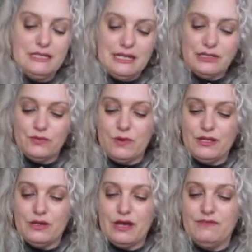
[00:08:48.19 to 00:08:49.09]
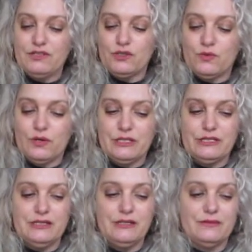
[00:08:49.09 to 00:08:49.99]
and that's why you have swords
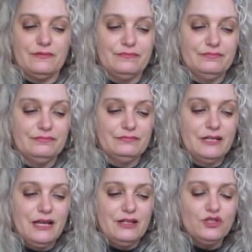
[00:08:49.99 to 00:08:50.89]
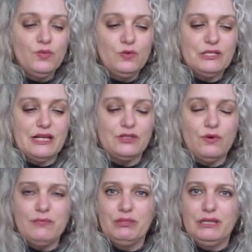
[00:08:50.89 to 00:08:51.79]
here. It's almost like, do
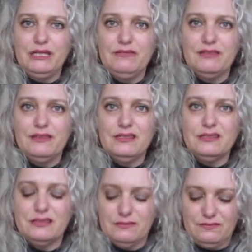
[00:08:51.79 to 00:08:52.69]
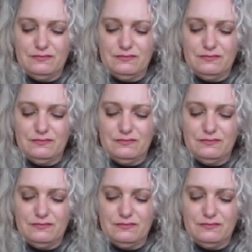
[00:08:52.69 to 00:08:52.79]
I believe in this?